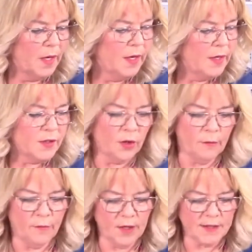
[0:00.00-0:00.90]
So the
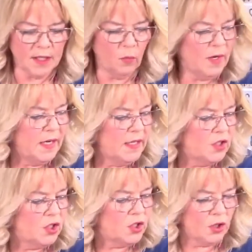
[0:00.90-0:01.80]
first thing we need
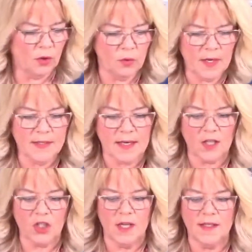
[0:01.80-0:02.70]
to do is
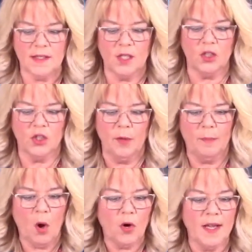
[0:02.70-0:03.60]
actually stitch the
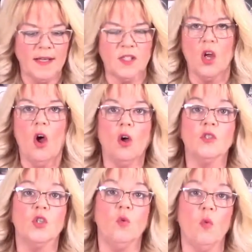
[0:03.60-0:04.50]
pocket
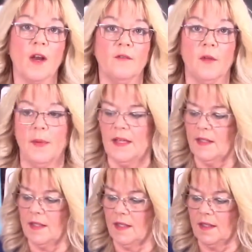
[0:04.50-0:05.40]
onto one of the
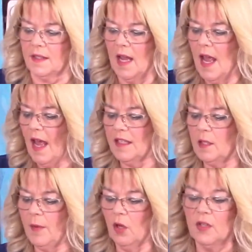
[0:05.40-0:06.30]
pieces. And to
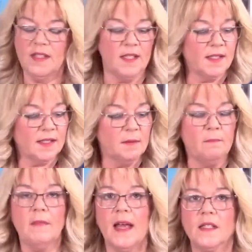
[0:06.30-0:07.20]
be honest, it doesn't
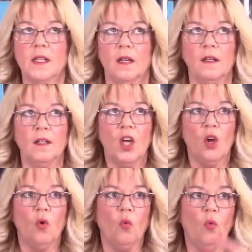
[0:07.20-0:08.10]
matter
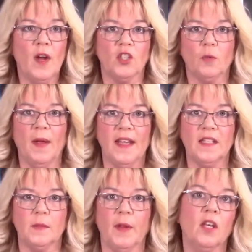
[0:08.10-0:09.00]
which
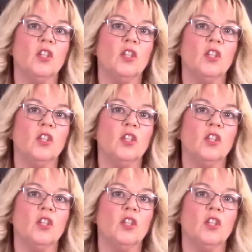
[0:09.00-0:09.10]
piece, because